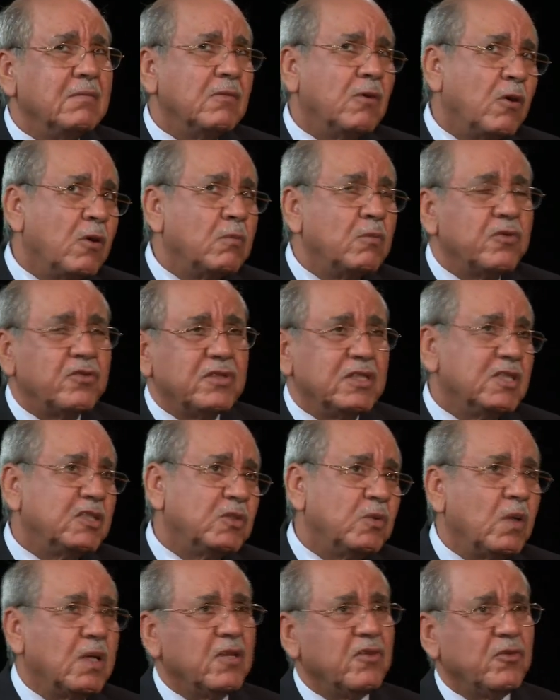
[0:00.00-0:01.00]
Almost
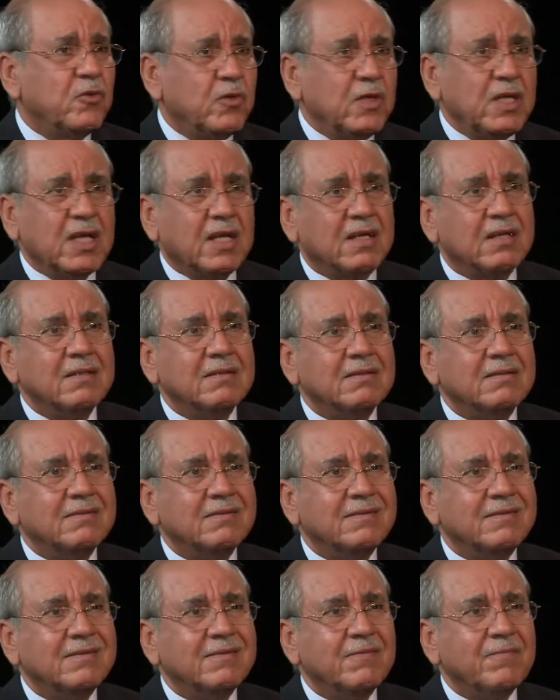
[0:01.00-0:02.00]
each one is unique.
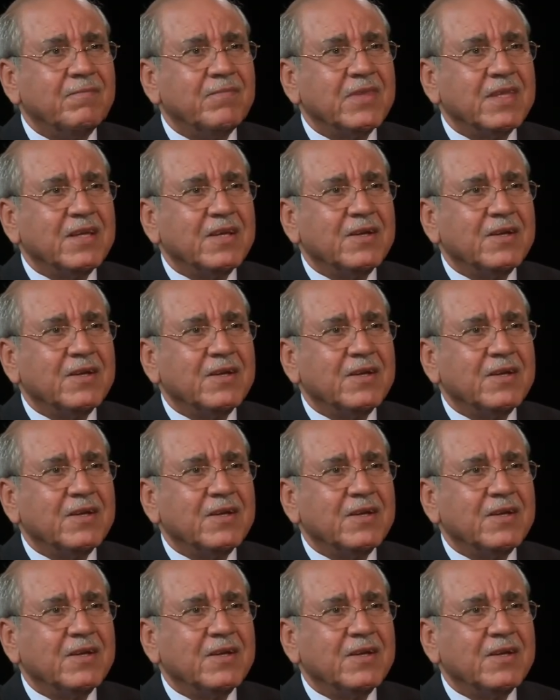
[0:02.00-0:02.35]
Mm-hmm.